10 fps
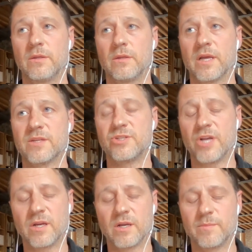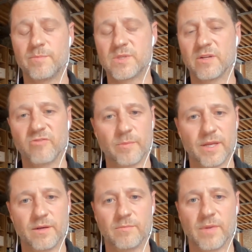as Jacob
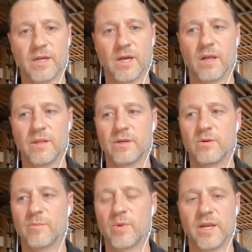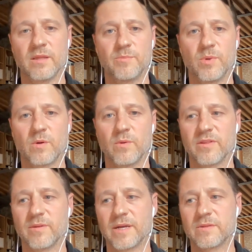Silverman, my colleague who I'm writing the book
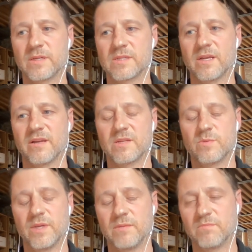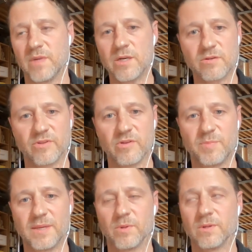with about this, as we interview
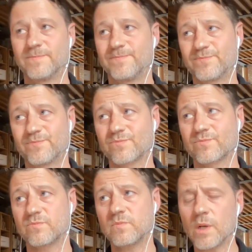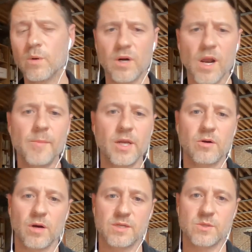people, we're coming
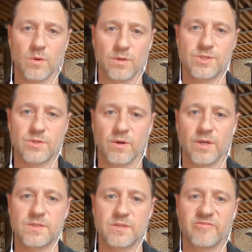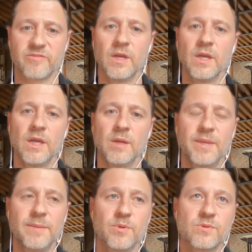across horror stories of
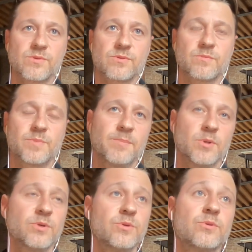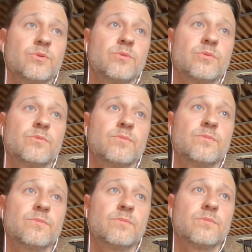people who
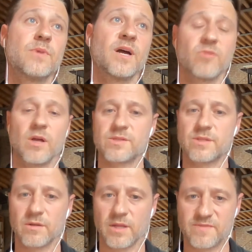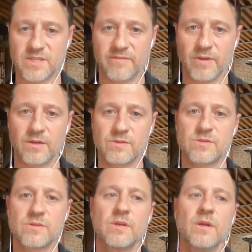have lost their life
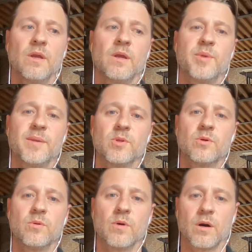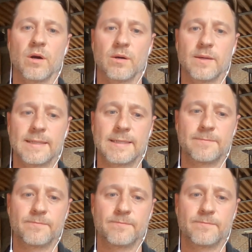savings, people who are